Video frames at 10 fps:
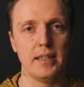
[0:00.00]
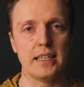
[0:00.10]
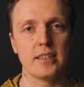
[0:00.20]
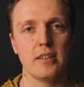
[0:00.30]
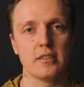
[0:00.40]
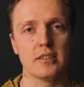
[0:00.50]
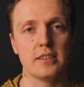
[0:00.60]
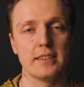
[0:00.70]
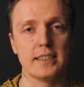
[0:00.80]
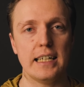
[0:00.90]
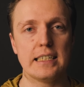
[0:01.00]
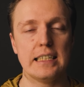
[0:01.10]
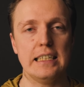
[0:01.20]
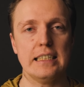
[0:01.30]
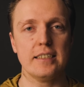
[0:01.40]
As I already
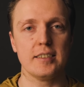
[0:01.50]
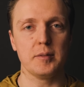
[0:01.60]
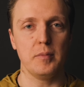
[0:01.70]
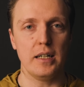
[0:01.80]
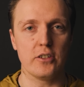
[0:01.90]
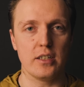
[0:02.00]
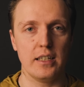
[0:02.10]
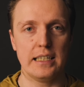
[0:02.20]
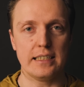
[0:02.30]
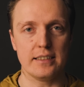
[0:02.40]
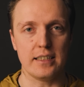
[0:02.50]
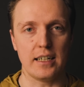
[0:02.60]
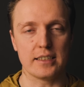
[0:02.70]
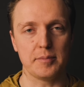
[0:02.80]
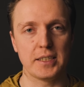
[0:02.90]
said, it is much less
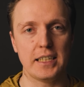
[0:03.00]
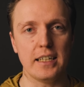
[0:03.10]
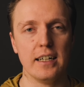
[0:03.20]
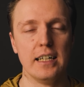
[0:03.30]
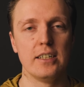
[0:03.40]
startups here,